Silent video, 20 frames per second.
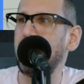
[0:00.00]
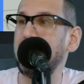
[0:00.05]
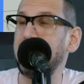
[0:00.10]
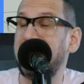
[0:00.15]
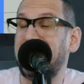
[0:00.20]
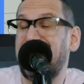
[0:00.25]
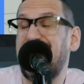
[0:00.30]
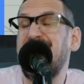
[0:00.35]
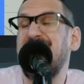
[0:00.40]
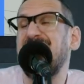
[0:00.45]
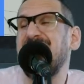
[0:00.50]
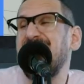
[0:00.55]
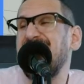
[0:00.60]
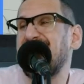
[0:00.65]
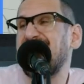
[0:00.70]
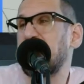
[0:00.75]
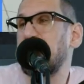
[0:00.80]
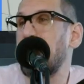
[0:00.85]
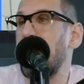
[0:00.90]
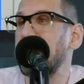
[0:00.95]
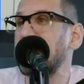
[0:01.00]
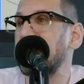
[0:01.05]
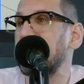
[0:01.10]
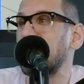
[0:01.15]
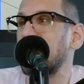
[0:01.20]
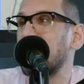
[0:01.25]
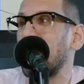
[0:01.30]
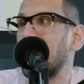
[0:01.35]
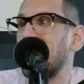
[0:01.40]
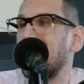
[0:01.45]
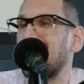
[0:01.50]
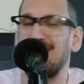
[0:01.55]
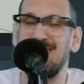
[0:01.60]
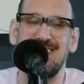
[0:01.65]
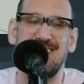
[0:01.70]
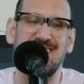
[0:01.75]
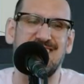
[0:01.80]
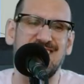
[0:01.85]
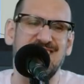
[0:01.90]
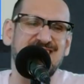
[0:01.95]
didn't expect it to work,
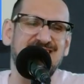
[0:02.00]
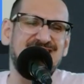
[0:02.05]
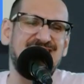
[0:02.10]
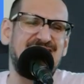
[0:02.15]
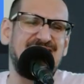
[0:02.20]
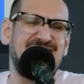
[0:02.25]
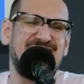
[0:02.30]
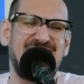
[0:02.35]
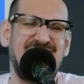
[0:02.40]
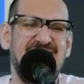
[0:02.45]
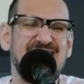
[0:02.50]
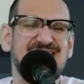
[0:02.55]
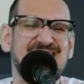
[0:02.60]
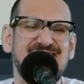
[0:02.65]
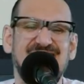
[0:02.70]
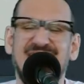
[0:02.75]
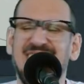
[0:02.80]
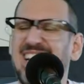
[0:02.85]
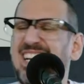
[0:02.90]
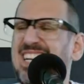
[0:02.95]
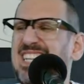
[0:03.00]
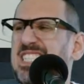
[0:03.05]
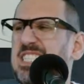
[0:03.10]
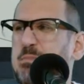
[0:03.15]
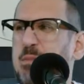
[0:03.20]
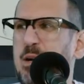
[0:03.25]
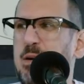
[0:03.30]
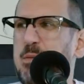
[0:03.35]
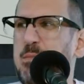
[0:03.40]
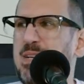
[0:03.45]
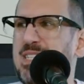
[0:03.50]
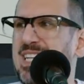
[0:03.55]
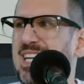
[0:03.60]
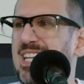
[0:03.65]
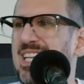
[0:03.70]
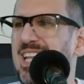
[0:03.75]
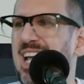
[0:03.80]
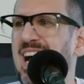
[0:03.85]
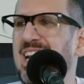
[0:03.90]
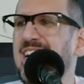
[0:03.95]
or you're just like guessing and experimenting
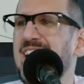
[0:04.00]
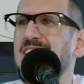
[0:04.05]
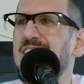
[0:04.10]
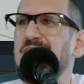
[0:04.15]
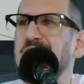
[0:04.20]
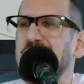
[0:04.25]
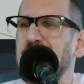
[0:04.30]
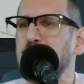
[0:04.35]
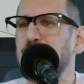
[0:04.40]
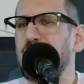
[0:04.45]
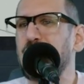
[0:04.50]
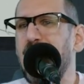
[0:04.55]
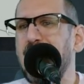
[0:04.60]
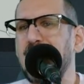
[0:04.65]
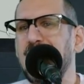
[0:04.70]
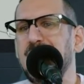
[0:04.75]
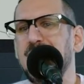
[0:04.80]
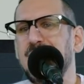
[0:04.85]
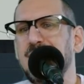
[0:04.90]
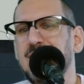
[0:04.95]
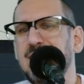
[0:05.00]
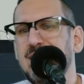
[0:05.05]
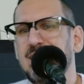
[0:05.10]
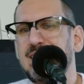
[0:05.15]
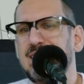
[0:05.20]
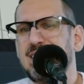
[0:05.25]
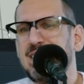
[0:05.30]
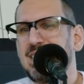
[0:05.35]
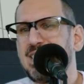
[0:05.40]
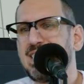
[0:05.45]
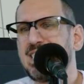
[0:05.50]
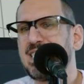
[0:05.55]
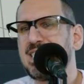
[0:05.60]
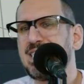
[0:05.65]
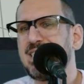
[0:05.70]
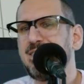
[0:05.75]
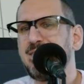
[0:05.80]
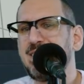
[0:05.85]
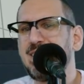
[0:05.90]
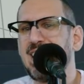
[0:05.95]
a lot. So I'm trying to
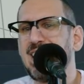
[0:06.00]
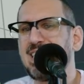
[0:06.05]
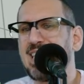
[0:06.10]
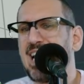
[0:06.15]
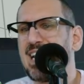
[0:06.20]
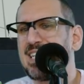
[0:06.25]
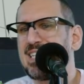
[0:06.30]
get that